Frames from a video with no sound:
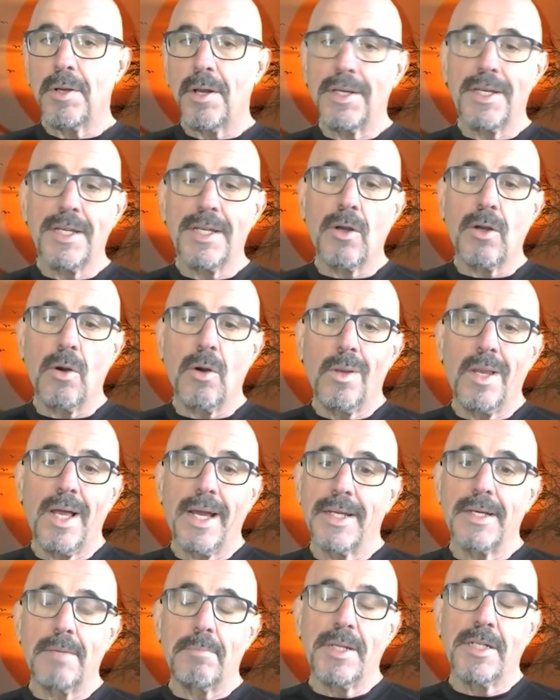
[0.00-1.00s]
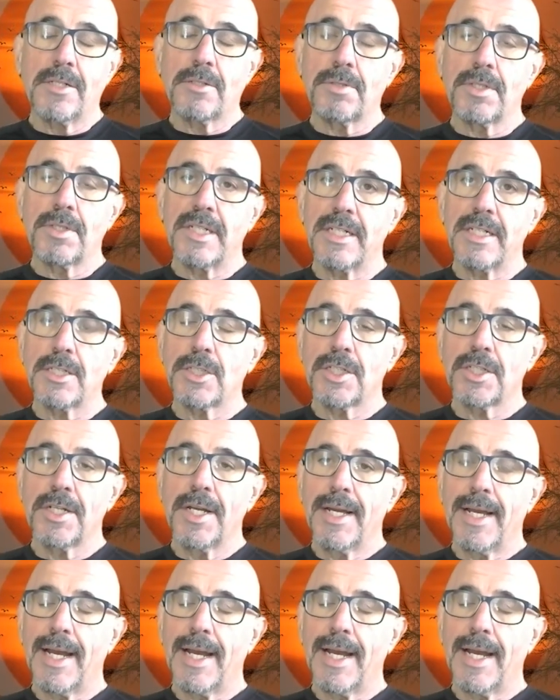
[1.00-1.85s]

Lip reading: on E. coli in a petri dish.